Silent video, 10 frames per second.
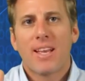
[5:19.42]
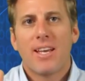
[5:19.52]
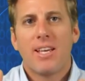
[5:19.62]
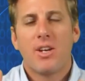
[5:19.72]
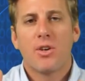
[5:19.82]

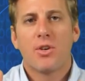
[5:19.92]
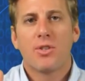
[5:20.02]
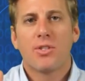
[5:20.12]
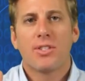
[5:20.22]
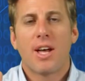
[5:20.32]

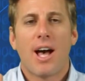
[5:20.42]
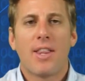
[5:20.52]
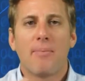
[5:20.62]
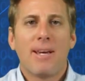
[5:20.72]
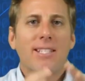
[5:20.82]
here's
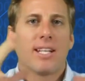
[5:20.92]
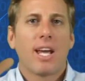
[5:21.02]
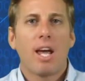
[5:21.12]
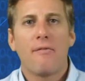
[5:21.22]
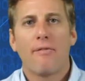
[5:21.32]
the
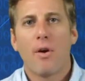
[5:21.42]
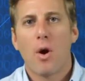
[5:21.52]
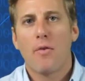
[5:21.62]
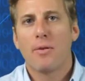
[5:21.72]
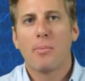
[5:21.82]
basic info
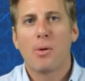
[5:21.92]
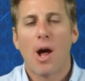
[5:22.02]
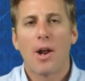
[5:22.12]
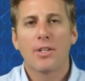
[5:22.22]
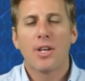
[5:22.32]
of the
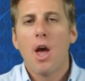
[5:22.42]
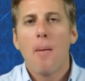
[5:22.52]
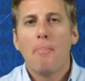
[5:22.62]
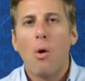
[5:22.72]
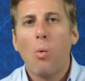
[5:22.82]
product.
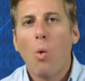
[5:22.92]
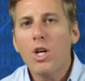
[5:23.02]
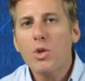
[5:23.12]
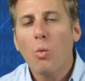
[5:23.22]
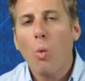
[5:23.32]
But
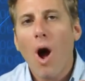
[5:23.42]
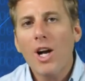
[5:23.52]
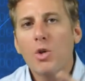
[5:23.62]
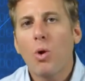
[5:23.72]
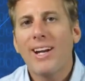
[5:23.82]

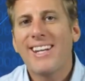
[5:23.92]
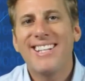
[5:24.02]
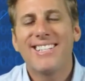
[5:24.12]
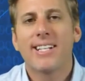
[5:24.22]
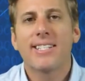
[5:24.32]
watch what
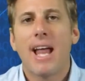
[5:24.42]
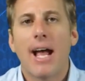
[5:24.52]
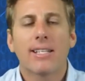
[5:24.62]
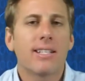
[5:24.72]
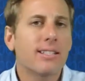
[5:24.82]
he does
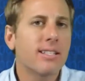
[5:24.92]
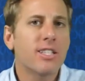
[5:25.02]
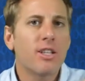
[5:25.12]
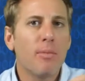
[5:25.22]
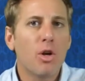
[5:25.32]
next. This
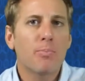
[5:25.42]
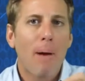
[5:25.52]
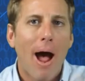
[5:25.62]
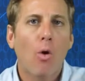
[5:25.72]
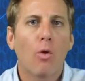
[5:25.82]
is the most
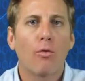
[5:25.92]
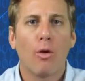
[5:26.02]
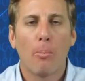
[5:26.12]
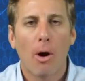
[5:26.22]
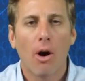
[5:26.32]

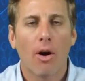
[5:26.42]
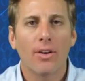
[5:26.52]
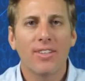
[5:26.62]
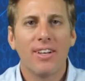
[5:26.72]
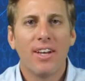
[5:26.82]
powerful
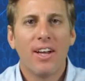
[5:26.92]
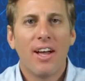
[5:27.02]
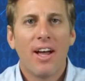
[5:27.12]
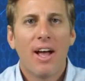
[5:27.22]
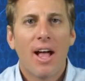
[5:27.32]
part,
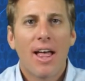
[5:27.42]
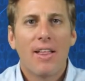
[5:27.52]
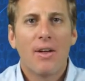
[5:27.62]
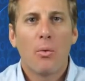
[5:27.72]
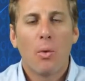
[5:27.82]

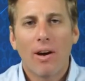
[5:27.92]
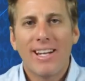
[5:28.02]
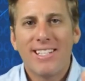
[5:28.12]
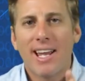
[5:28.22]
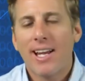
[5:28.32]
where
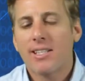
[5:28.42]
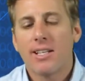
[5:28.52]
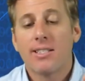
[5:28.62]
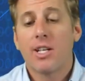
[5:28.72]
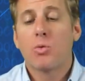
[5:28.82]
he takes
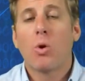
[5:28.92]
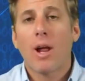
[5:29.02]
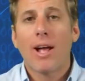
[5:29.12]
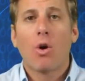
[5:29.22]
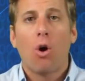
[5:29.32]
this, and it's what
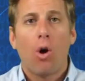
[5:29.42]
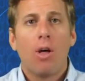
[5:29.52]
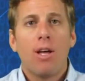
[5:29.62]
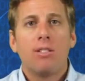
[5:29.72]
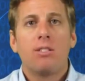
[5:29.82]
I call
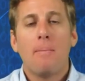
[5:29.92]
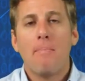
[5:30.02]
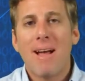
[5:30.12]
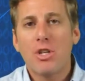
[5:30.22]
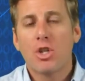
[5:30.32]

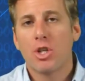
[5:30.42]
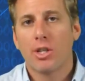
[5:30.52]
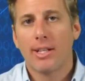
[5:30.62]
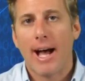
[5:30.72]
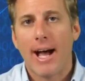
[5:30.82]

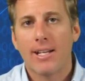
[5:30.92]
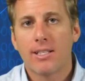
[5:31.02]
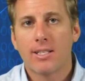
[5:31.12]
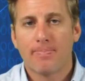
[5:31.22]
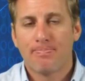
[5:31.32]
dimensionalize.